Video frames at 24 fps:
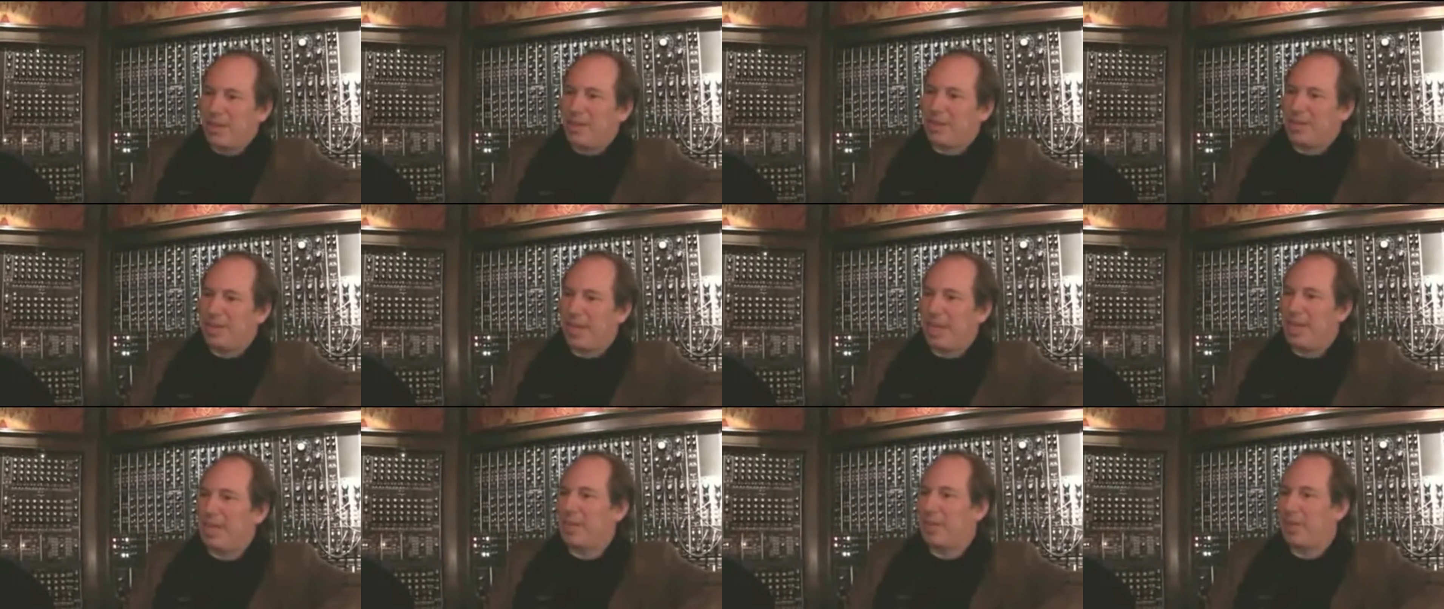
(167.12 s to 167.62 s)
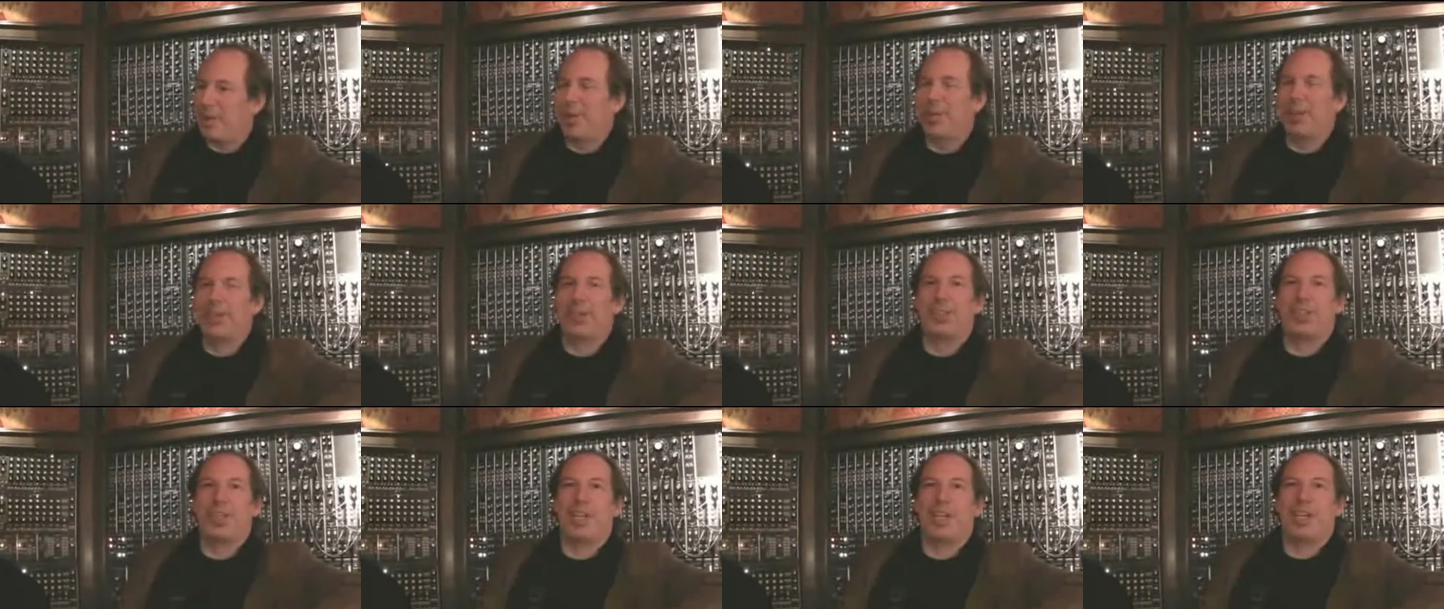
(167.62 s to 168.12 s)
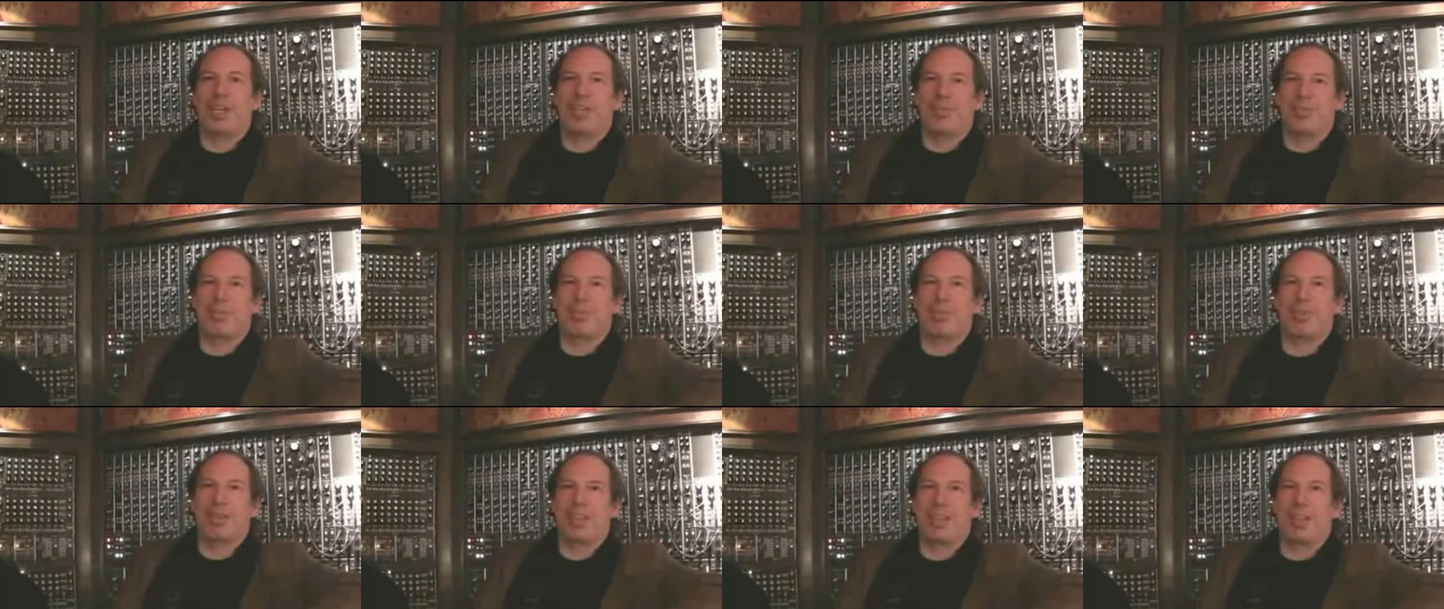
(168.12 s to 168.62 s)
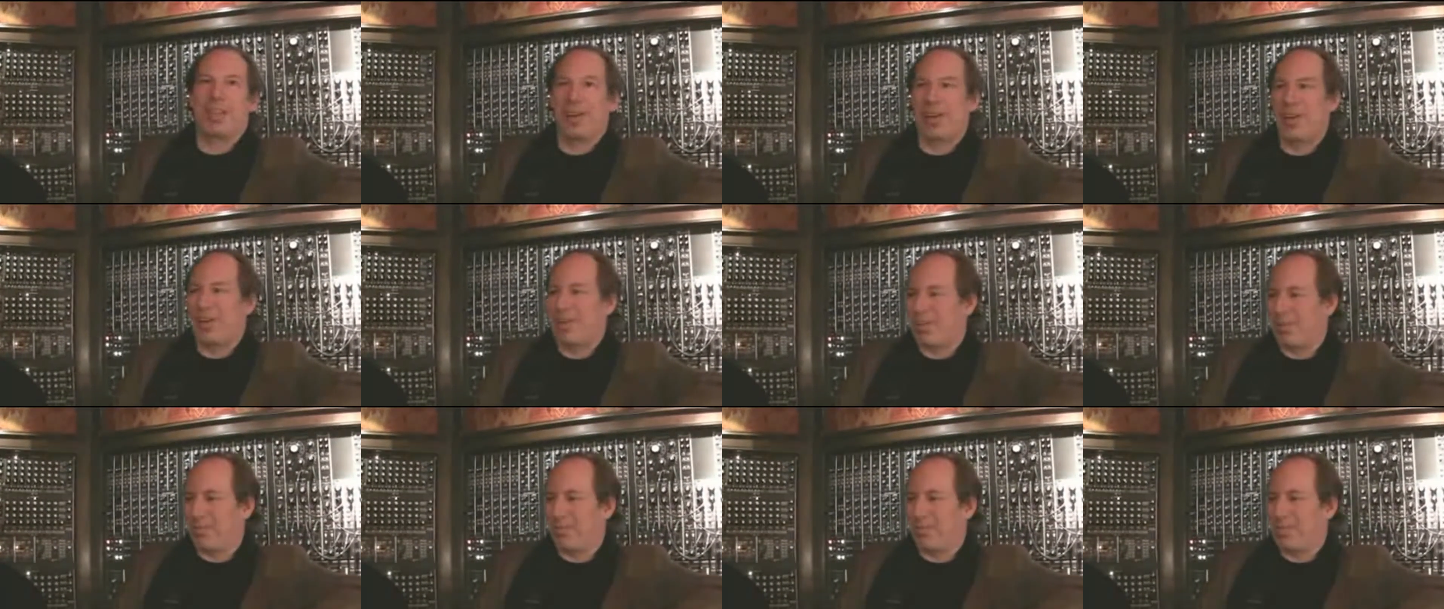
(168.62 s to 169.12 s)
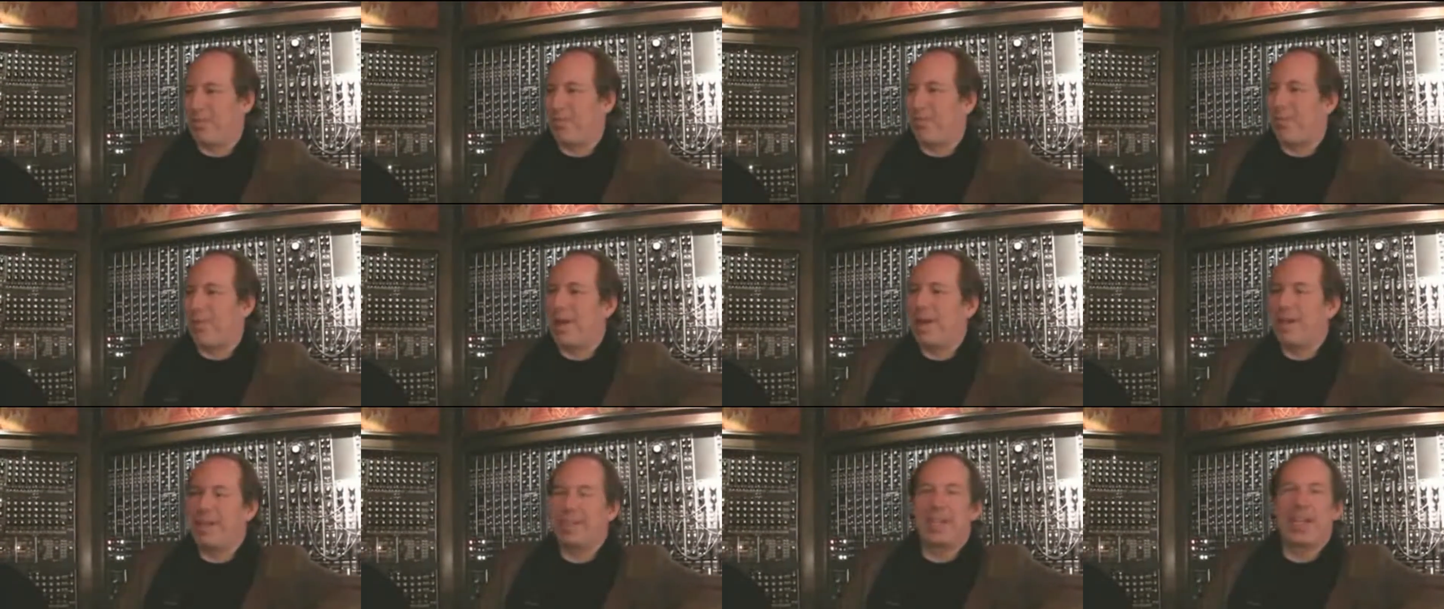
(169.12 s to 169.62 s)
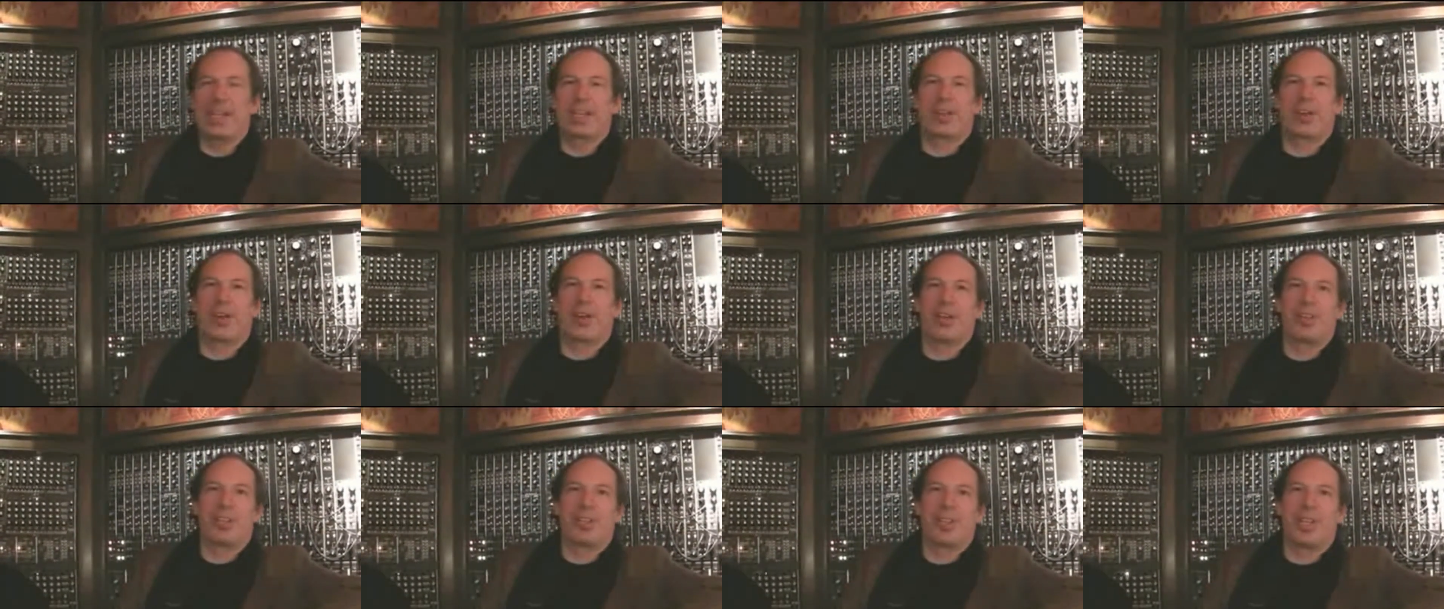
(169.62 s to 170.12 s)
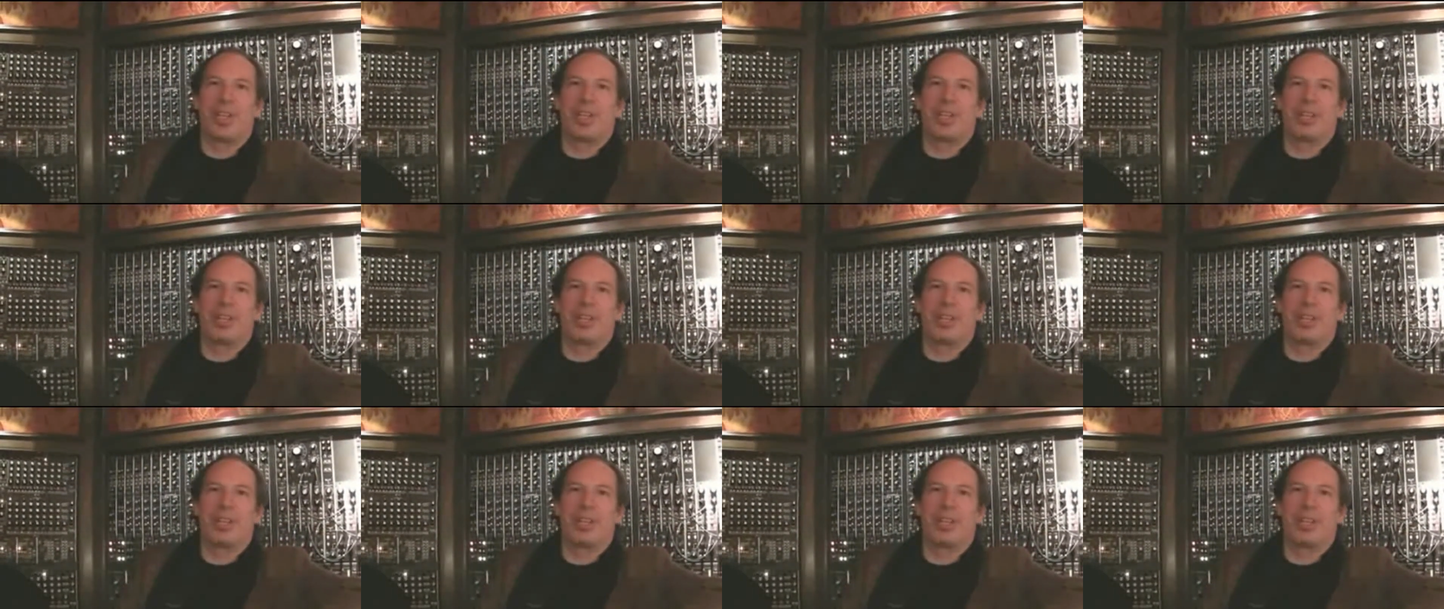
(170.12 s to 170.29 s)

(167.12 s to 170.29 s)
technology, refined technology,